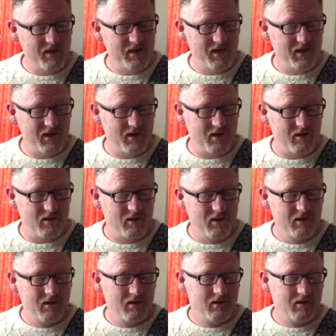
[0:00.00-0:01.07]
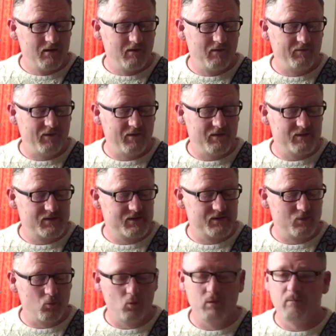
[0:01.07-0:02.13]
many
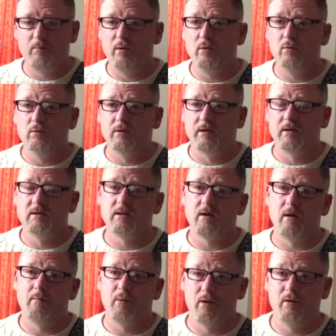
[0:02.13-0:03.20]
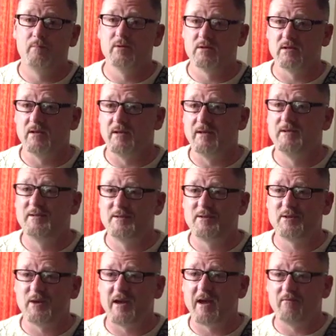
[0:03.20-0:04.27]
luthiers would build a guitar purposely
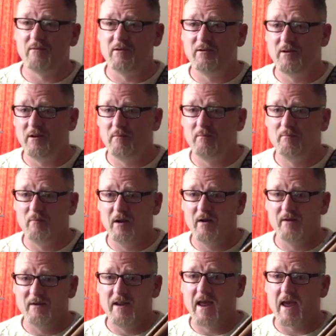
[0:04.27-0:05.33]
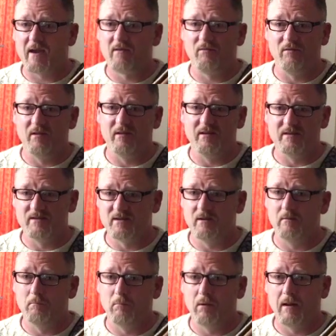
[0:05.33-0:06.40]
to have a neck that is
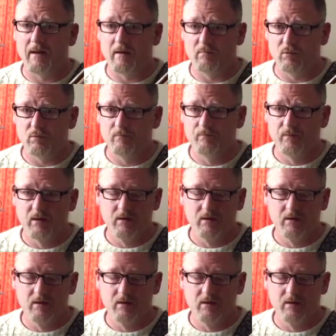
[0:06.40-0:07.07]
unplayable.